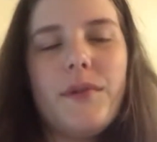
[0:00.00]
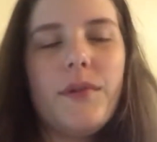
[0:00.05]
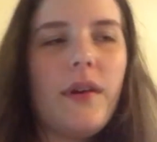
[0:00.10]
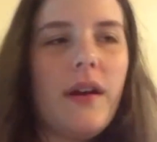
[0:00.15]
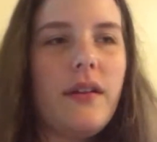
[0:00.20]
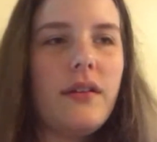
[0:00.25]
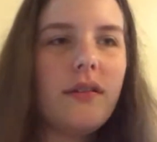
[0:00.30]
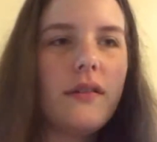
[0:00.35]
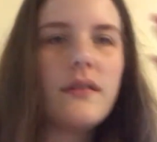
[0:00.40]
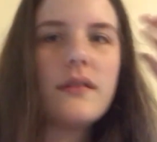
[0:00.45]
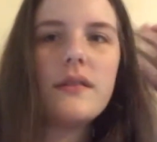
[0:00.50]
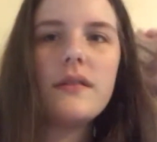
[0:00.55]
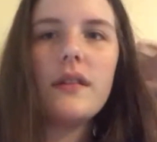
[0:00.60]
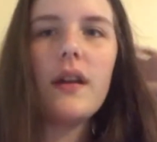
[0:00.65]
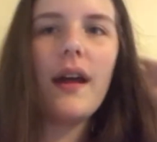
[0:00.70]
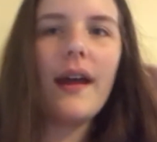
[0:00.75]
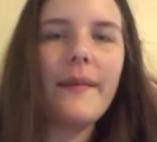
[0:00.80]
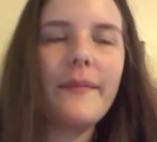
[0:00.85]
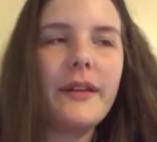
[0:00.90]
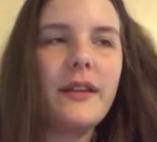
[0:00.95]
so I just,
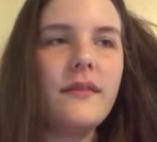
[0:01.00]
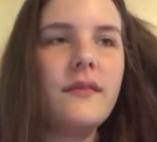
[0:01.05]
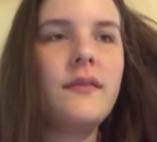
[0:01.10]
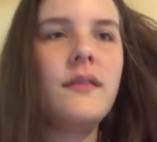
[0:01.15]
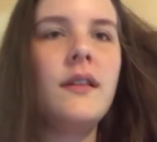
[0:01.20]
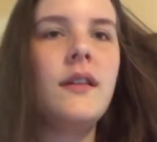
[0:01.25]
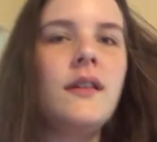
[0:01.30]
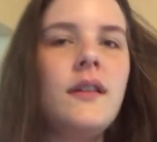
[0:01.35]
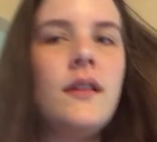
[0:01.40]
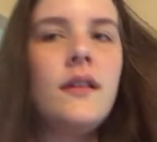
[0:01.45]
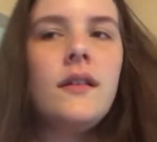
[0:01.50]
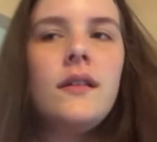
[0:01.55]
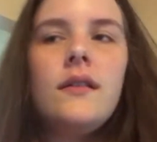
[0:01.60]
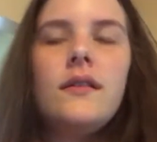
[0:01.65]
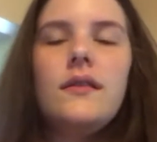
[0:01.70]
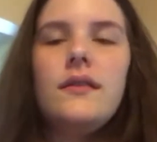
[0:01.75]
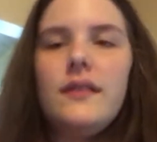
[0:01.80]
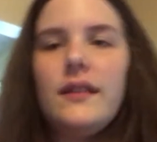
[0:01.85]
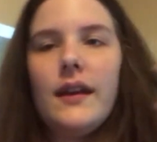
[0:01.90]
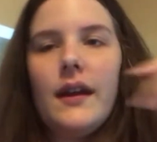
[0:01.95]
I mean,
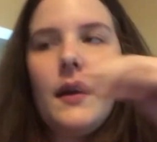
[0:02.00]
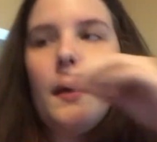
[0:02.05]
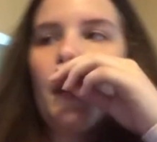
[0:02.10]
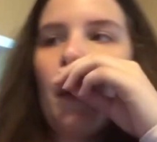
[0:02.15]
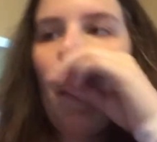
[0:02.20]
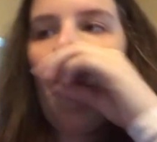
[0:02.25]
yeah.